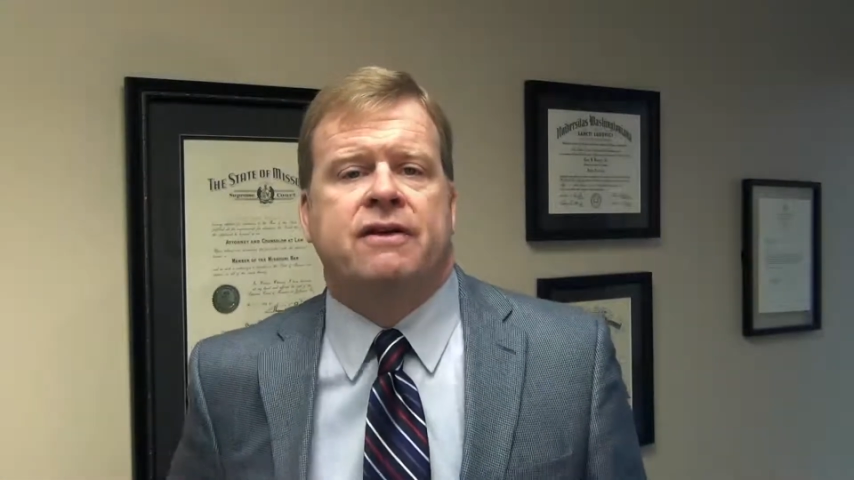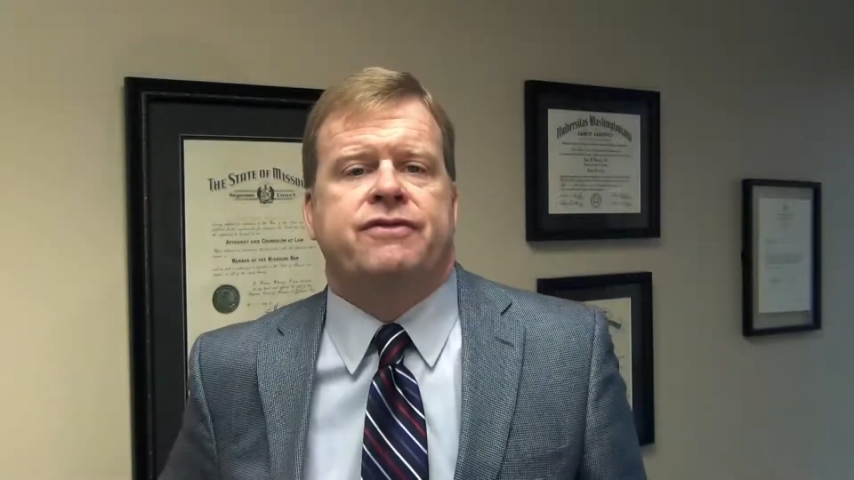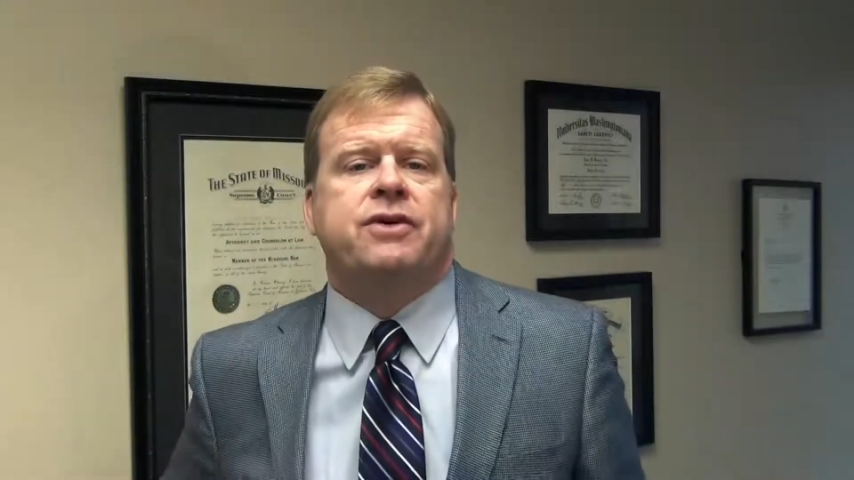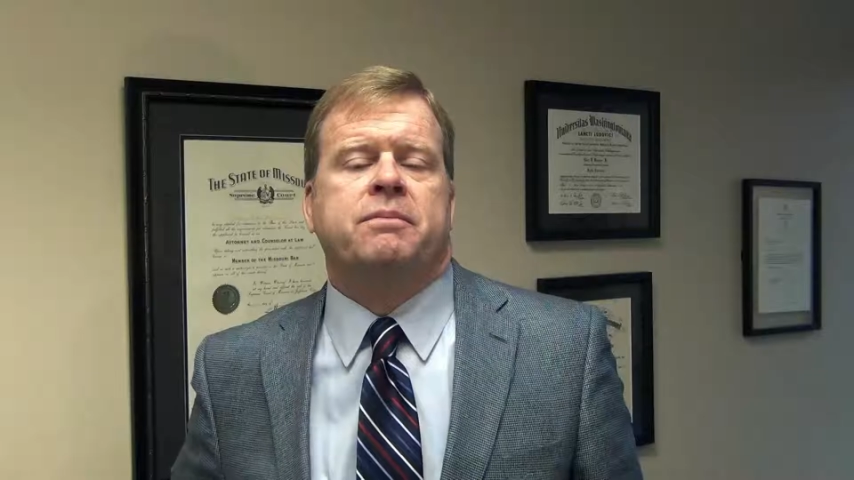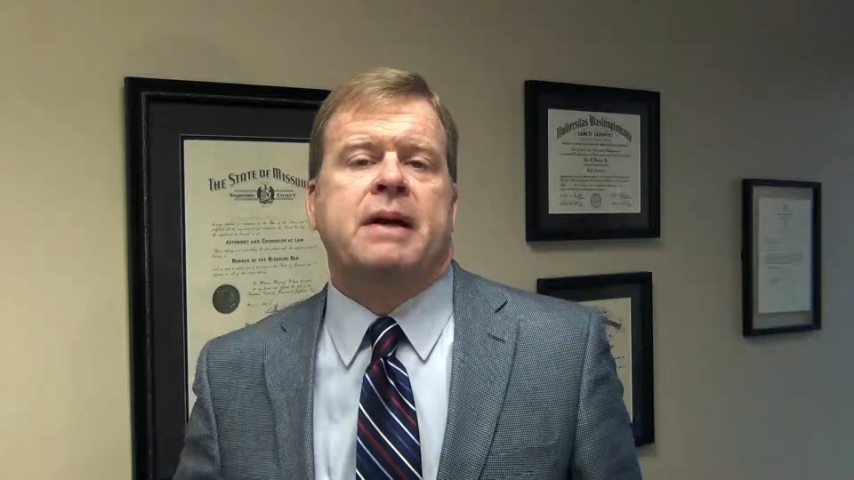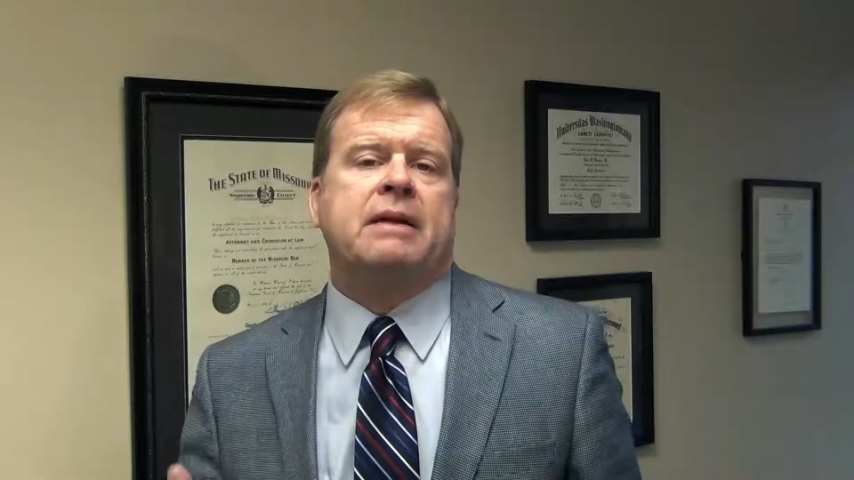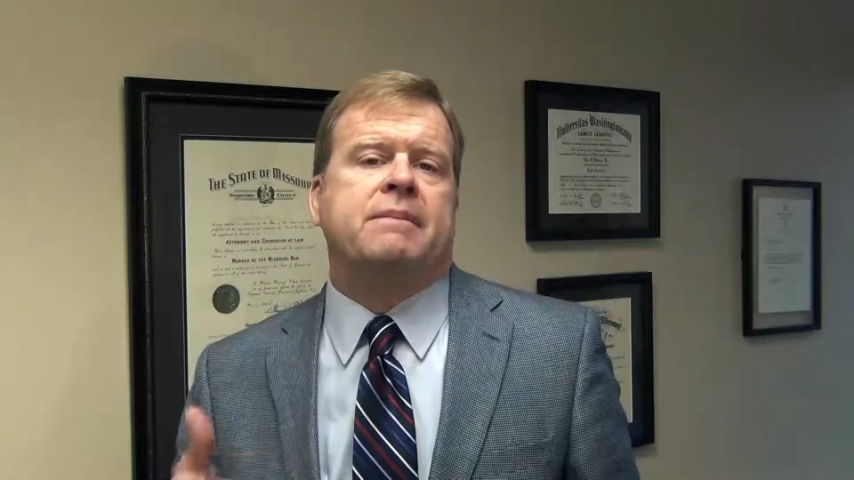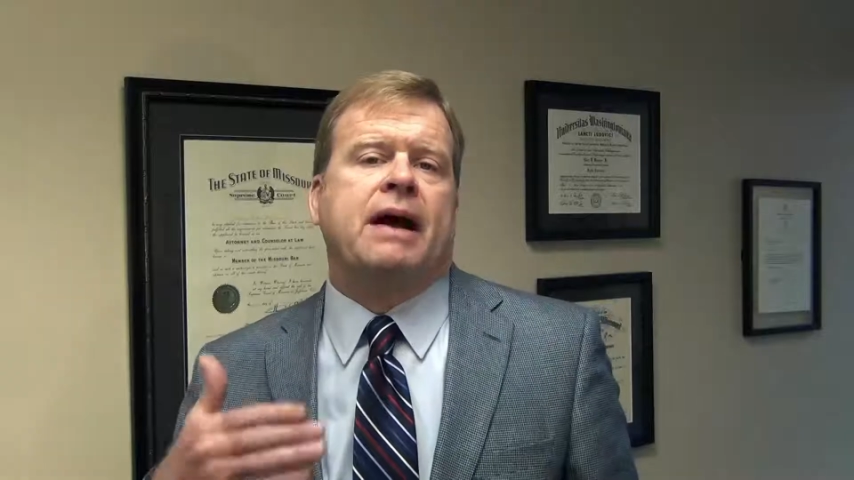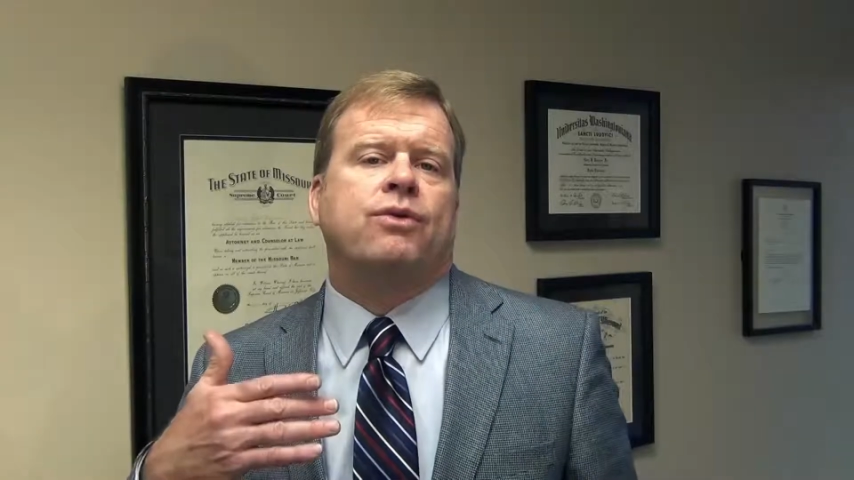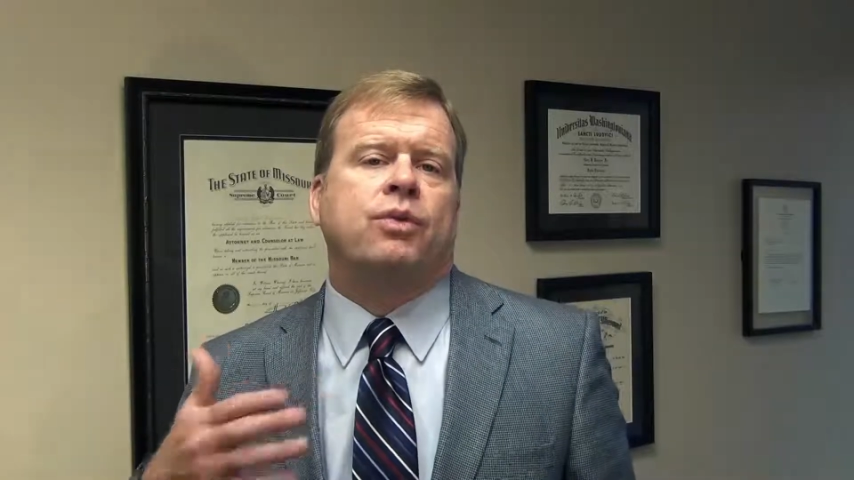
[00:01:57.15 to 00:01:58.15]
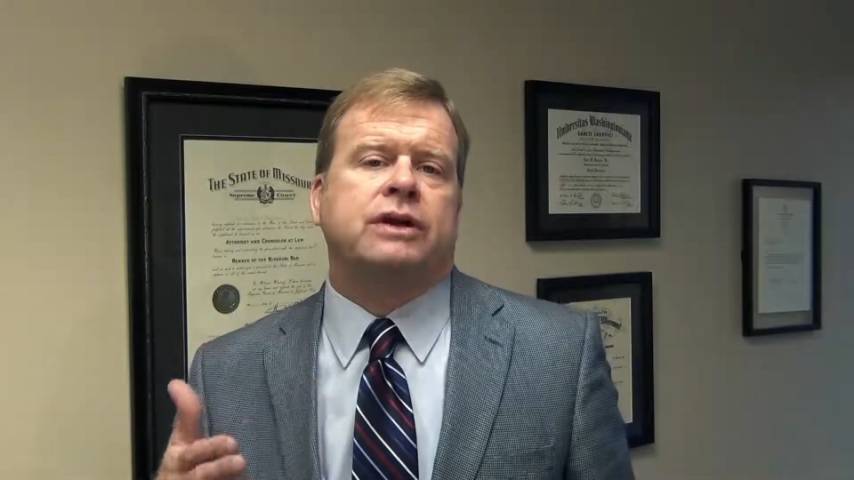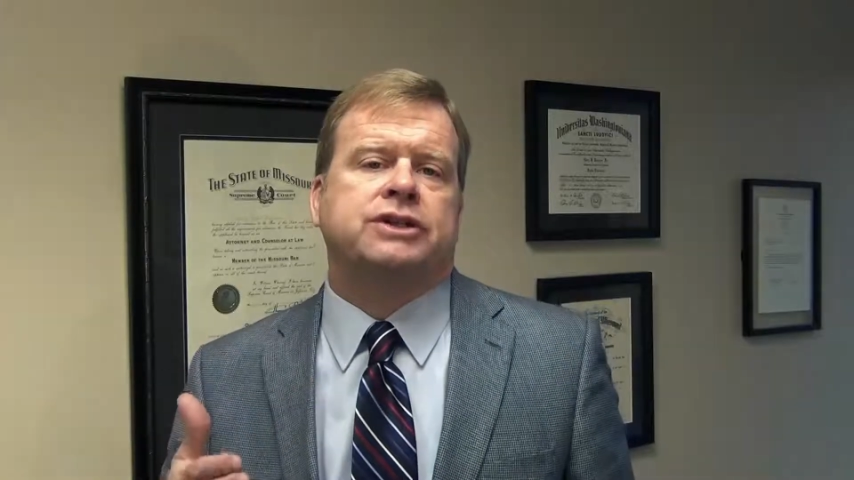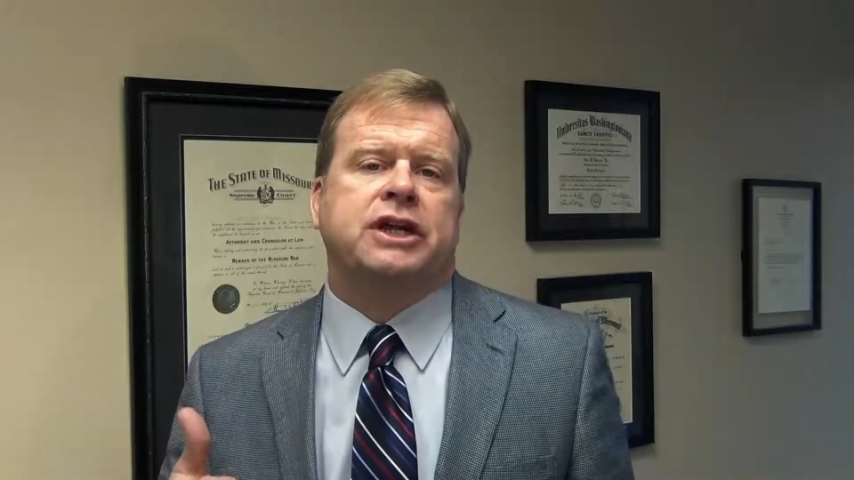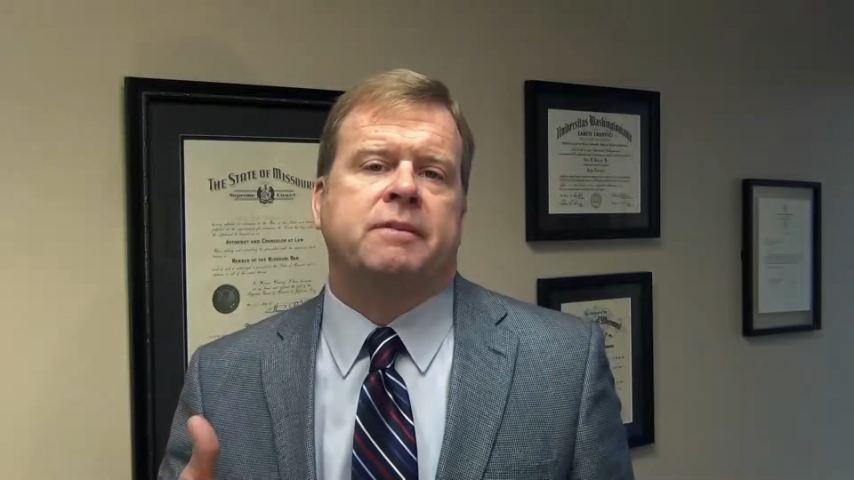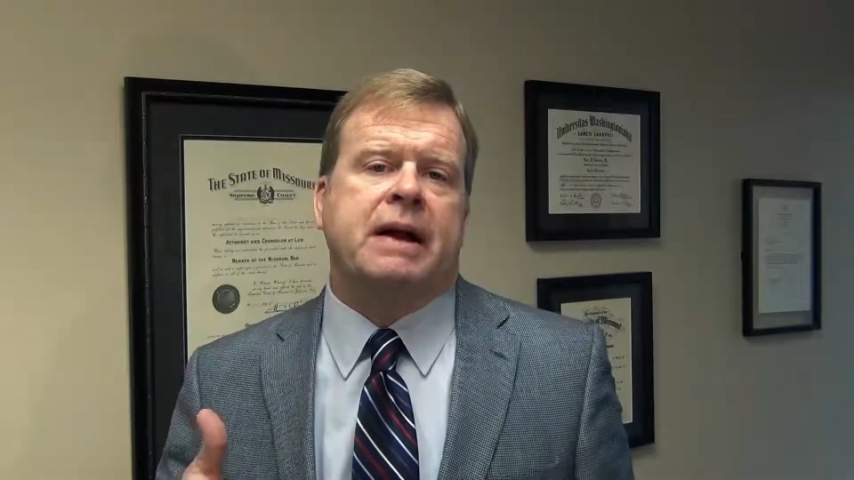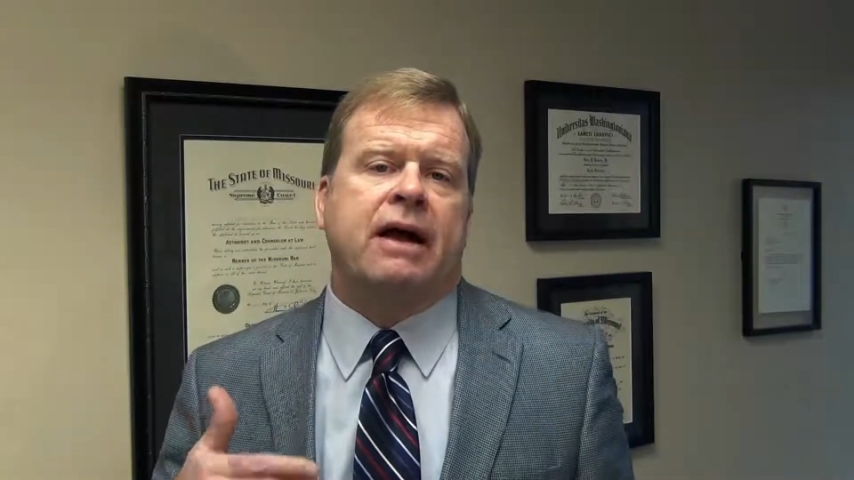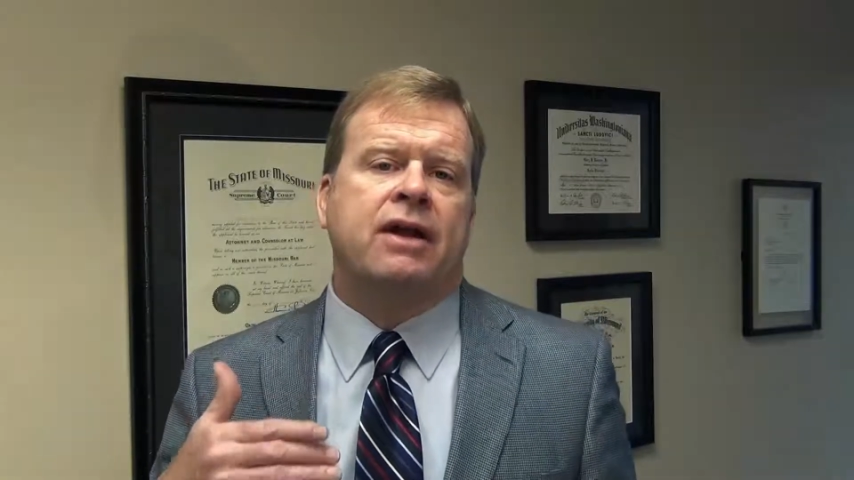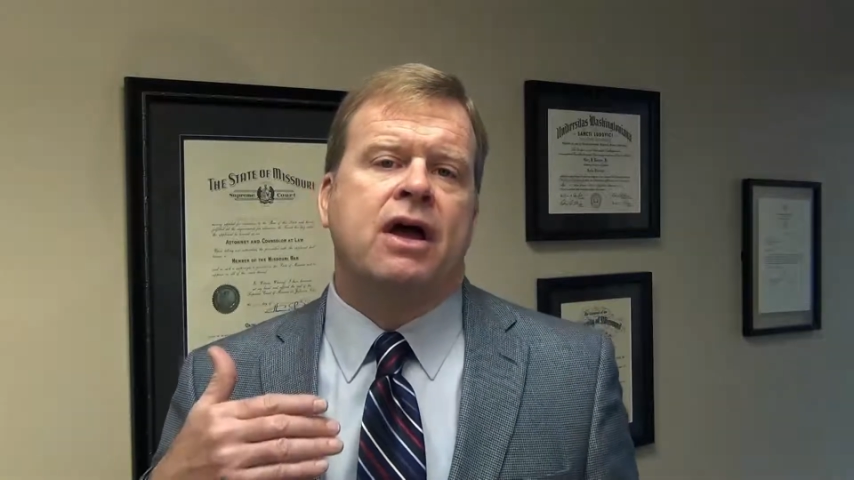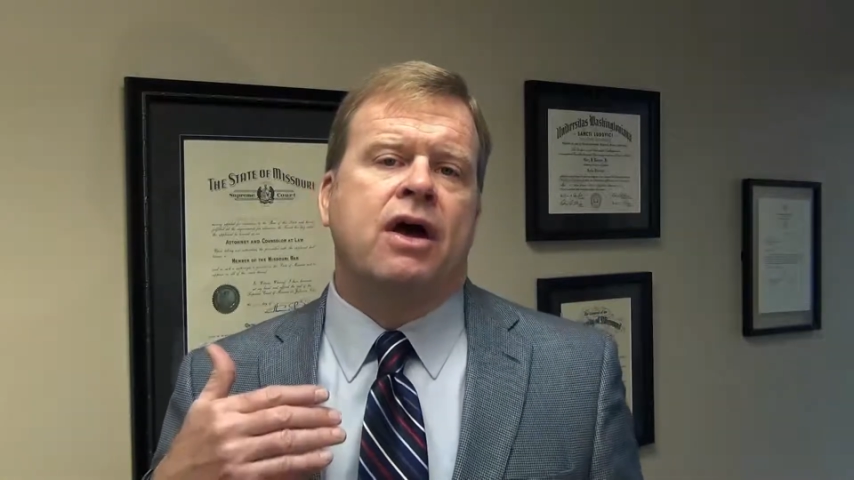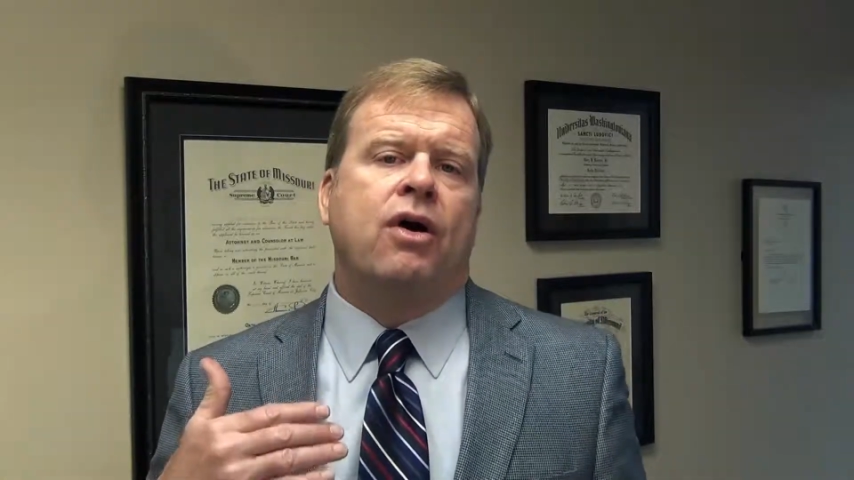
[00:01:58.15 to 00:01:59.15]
if they're bedbound, wheelchair bound,